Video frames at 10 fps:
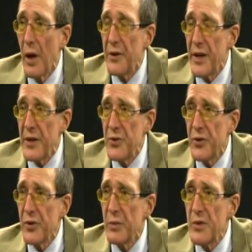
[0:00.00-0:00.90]
A danger
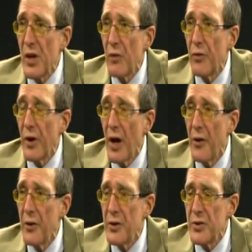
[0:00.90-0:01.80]
to himself or
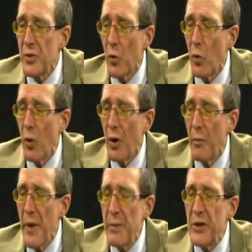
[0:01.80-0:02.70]
others, or
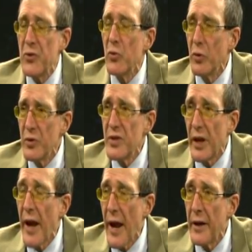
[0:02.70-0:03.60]
maybe too loose a
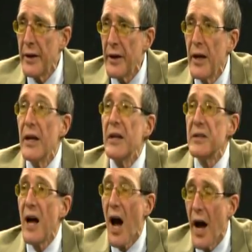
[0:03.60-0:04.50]
cannon,
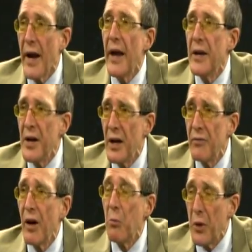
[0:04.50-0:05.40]
is high
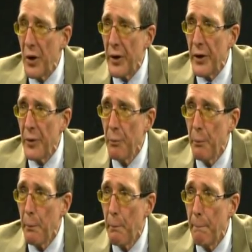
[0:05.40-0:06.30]
enough a barrier.
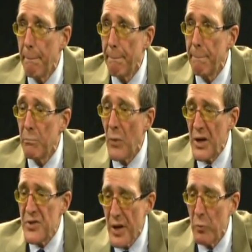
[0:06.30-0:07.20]
My
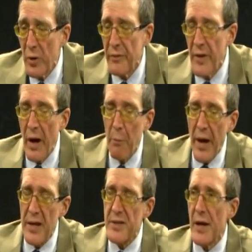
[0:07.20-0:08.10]
son would have not
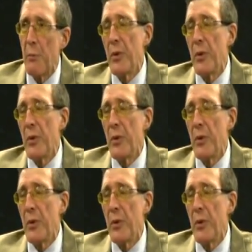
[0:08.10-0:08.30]
passed that